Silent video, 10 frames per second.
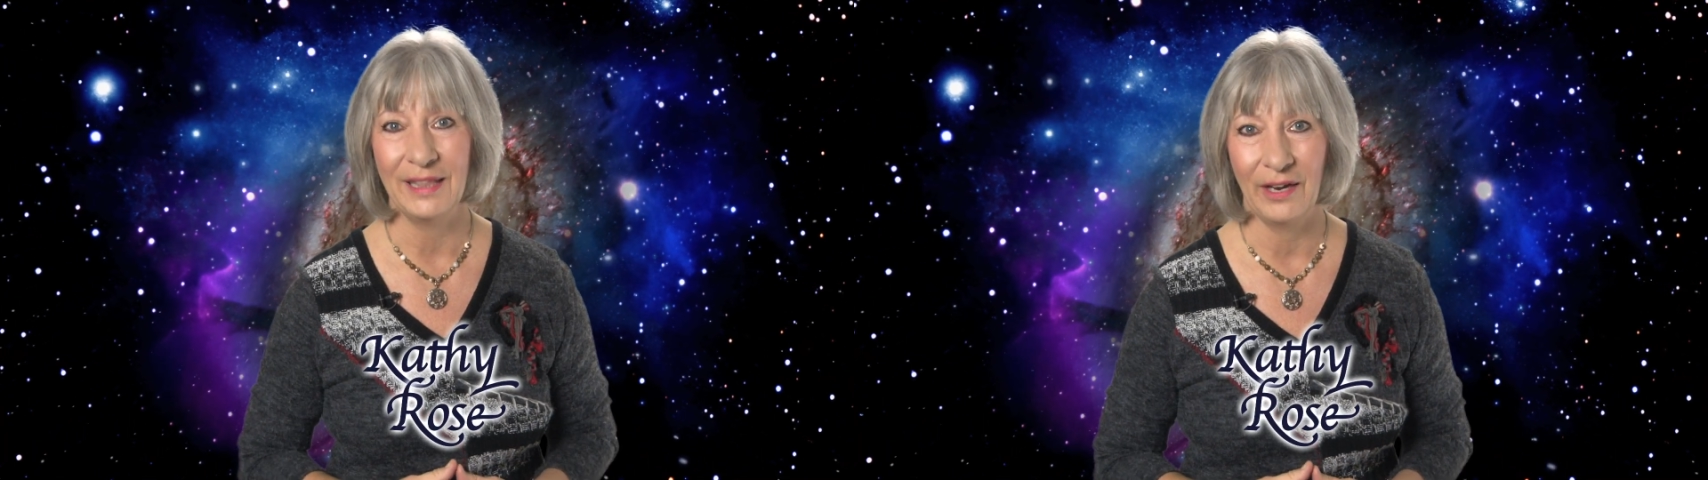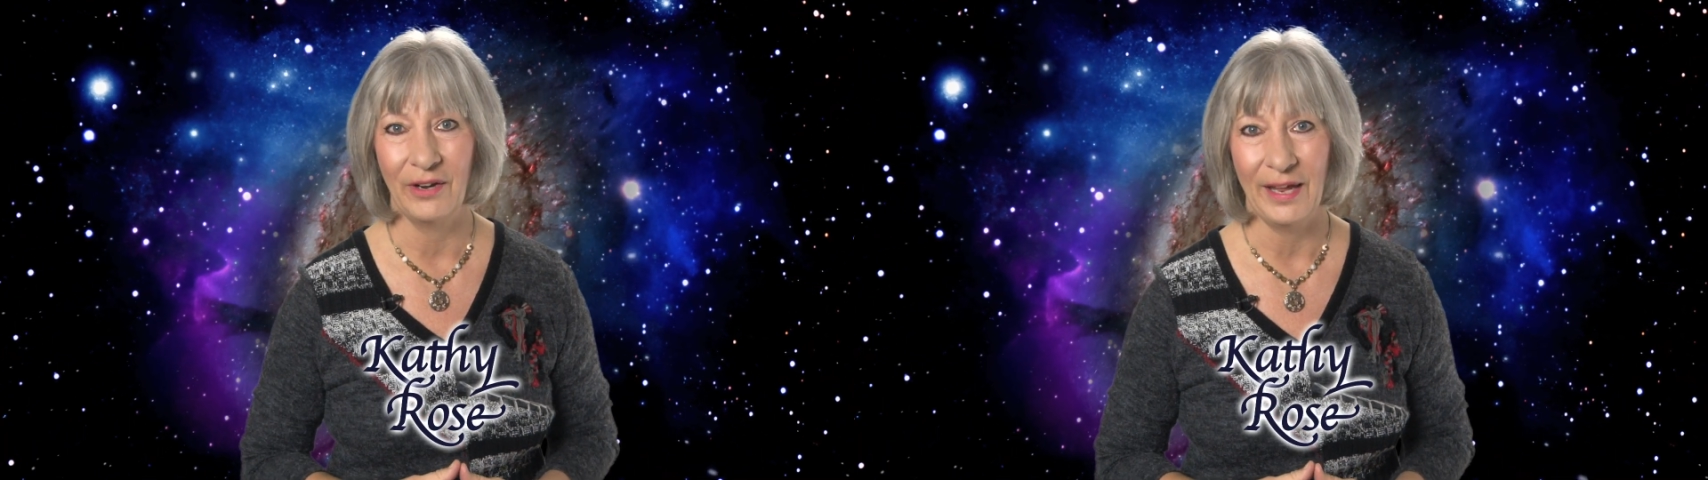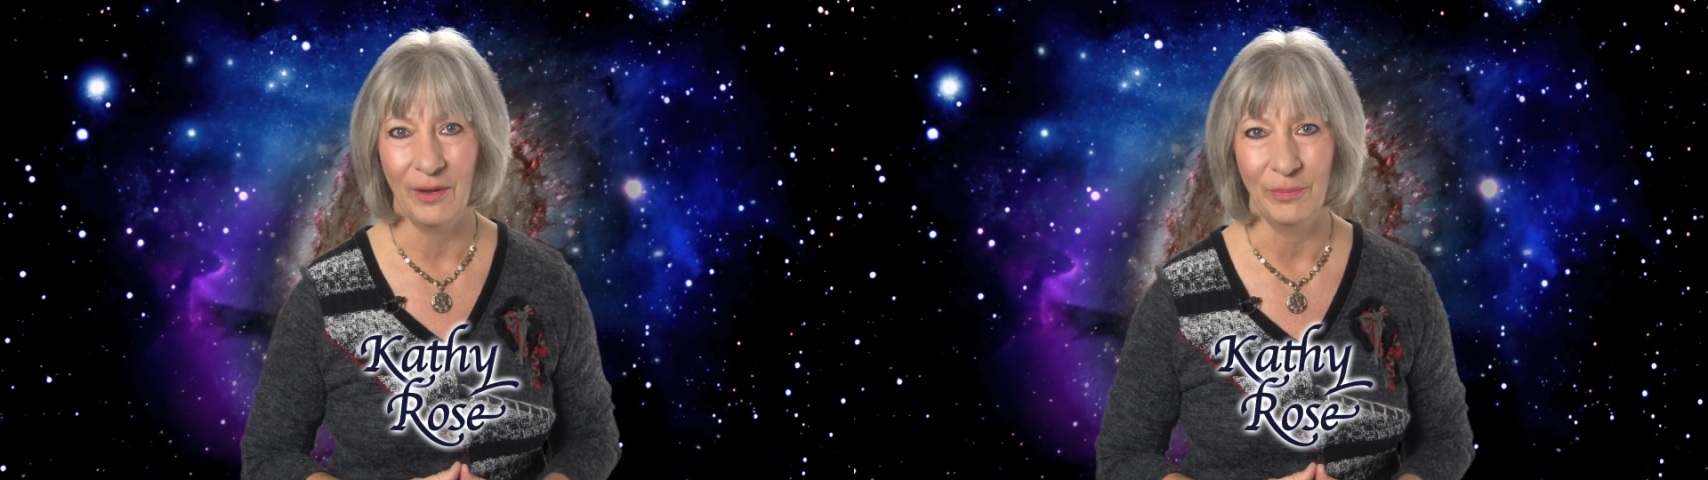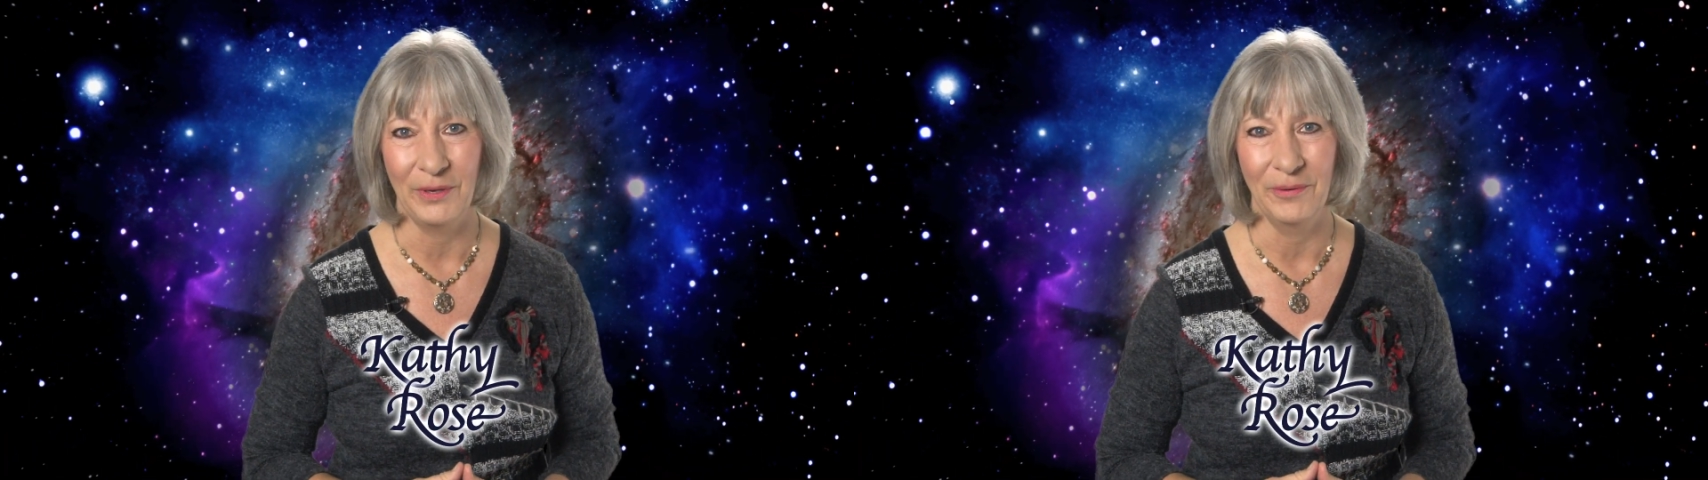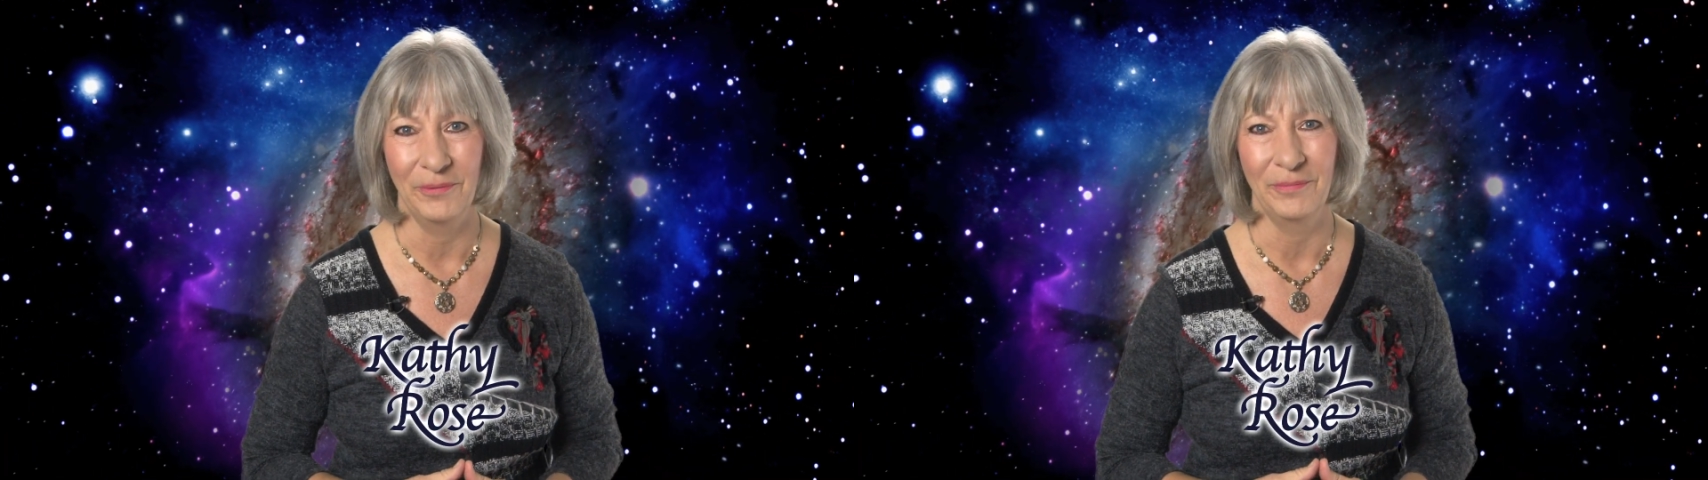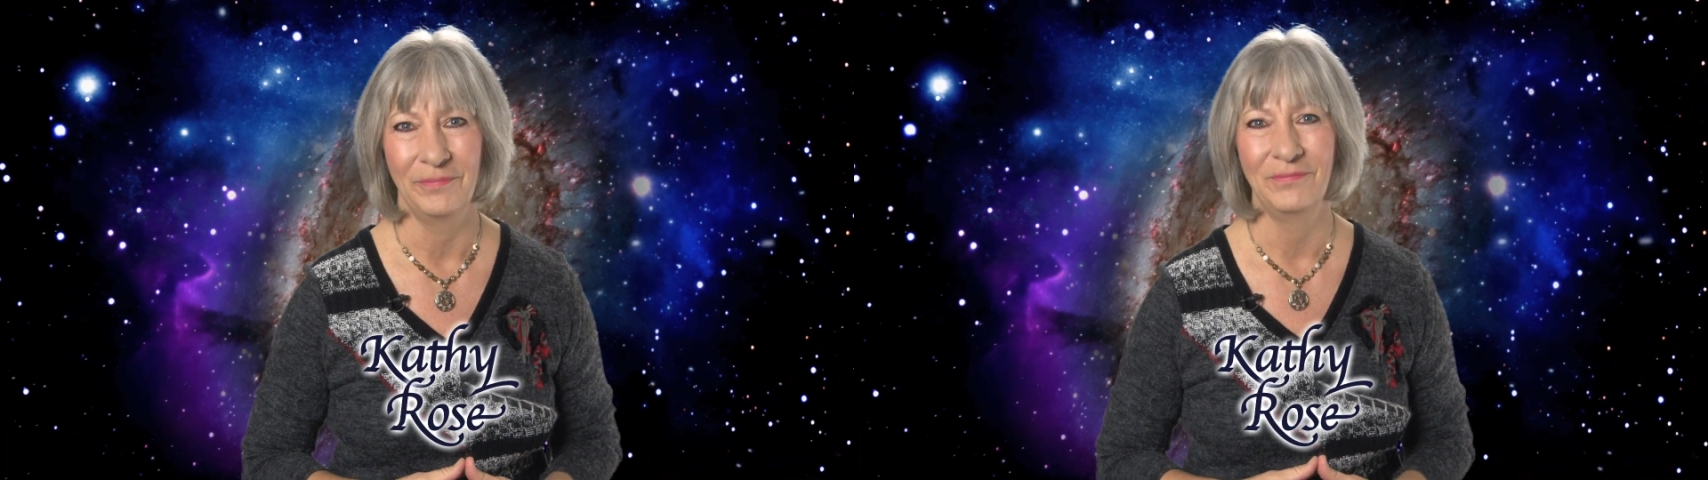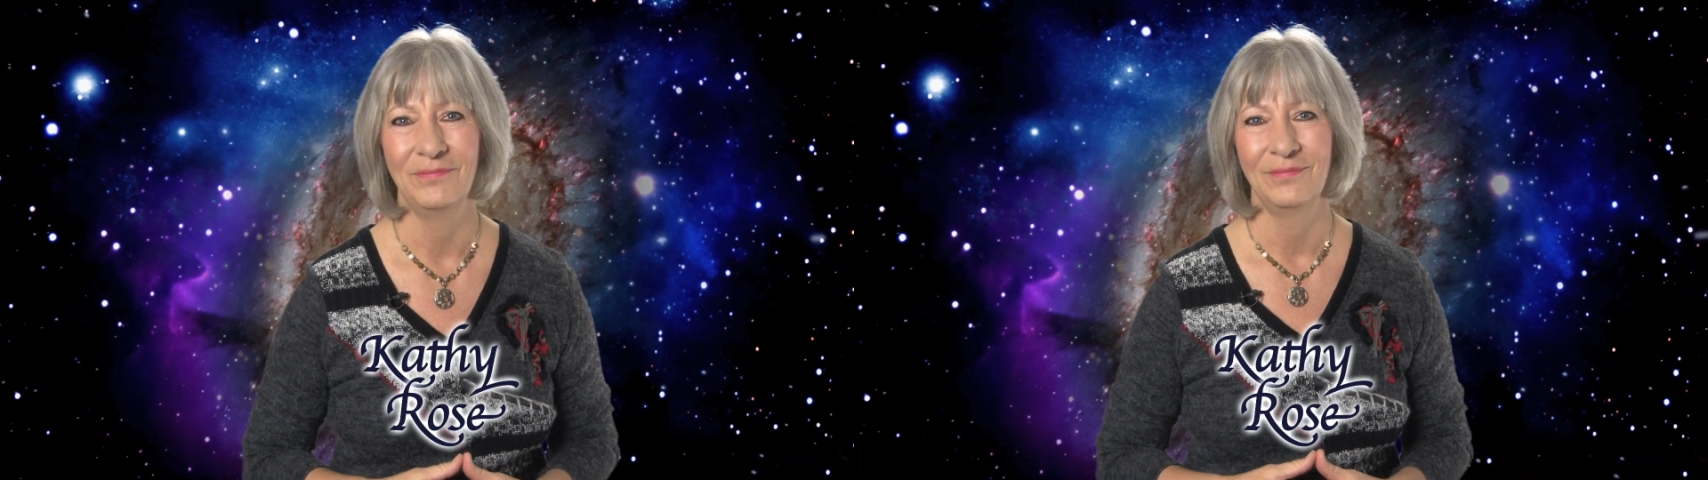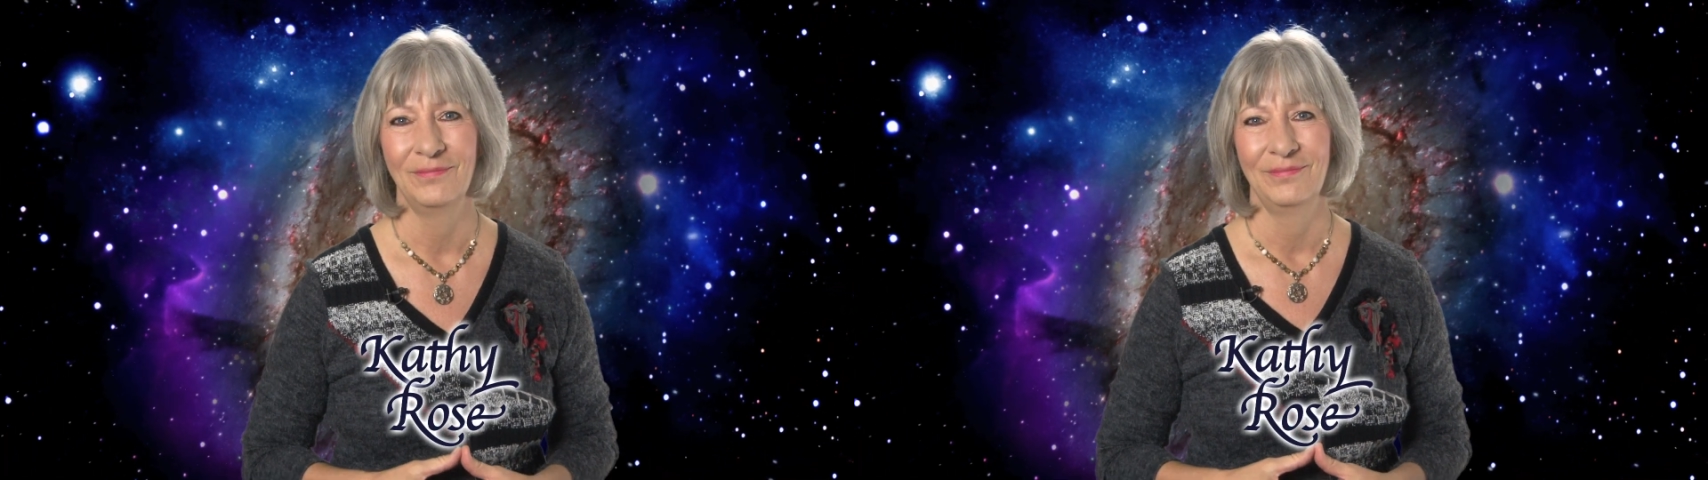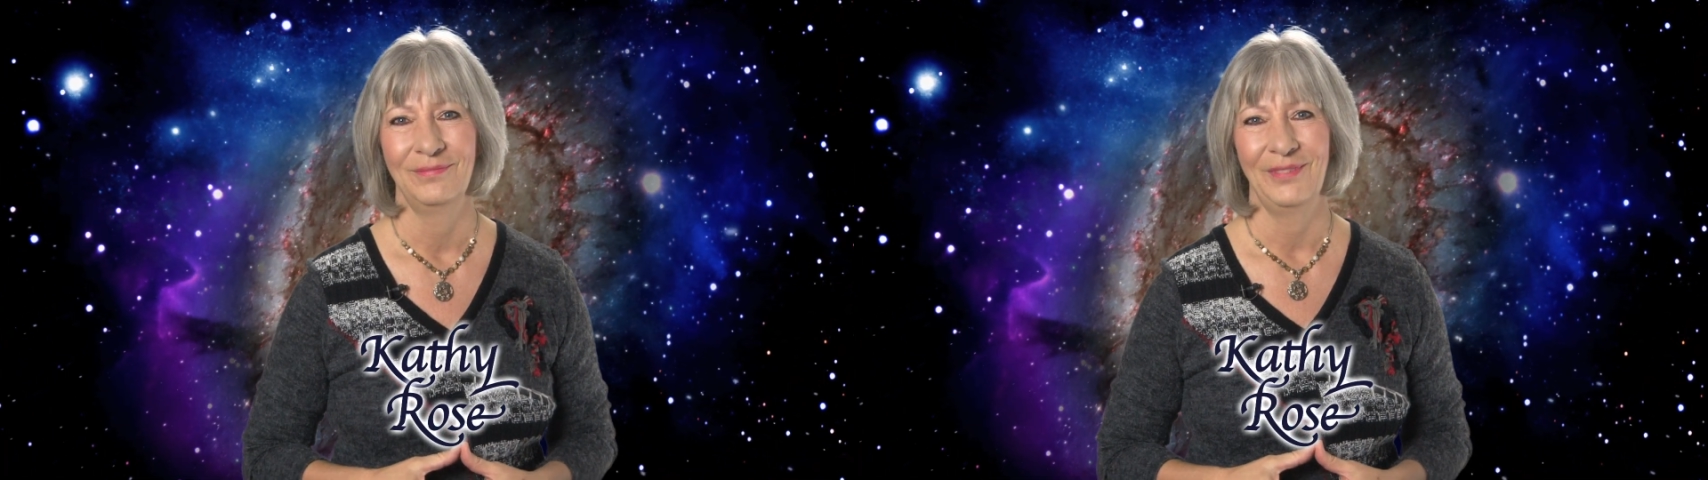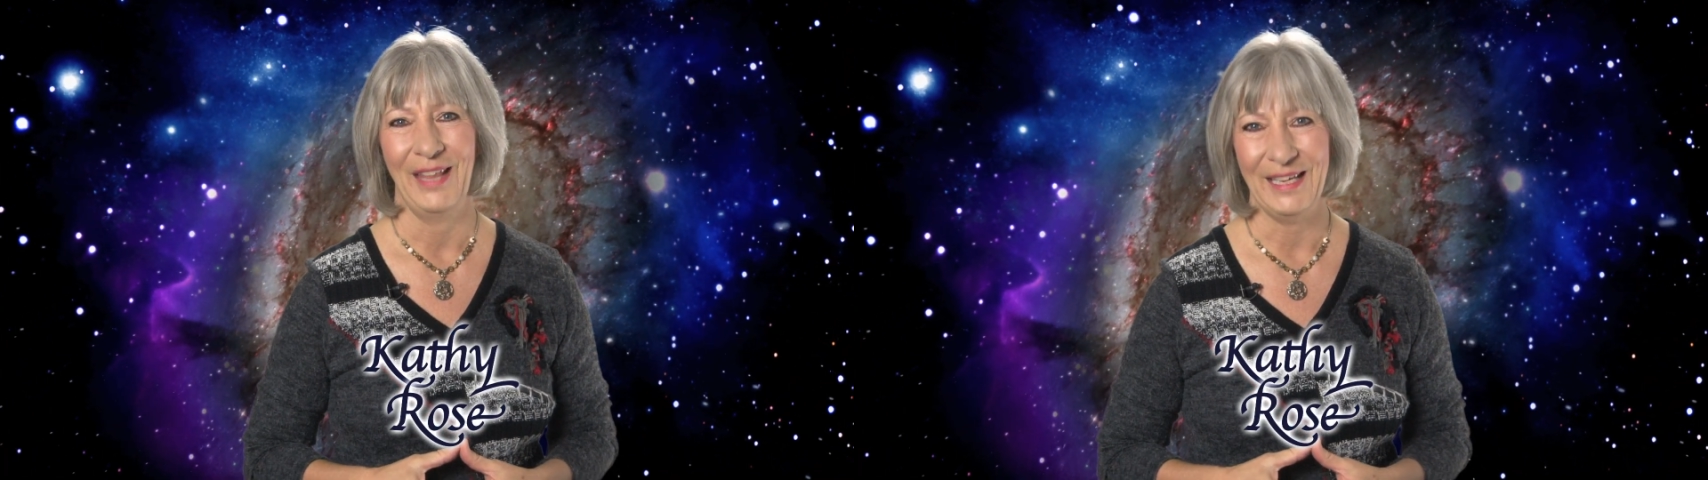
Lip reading: there to help you.